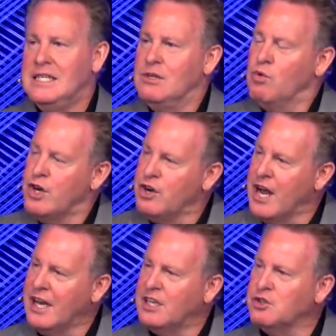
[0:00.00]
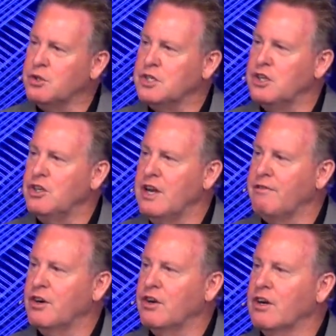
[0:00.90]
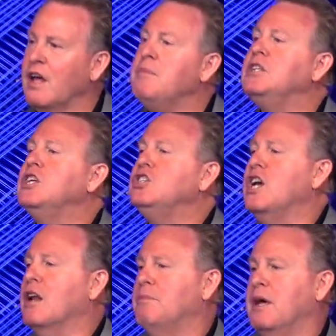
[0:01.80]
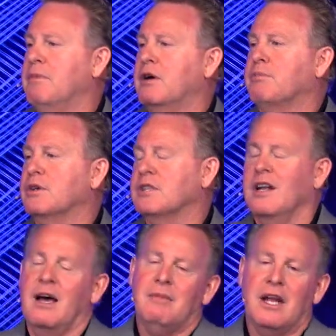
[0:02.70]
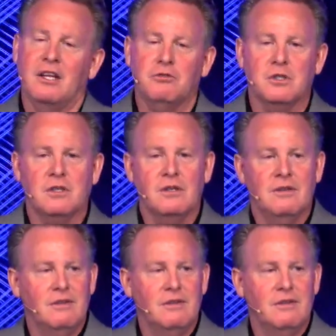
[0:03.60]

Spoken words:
When you're not interested, you never learn. Let me teach you how to be a better person. No, I'm not interested.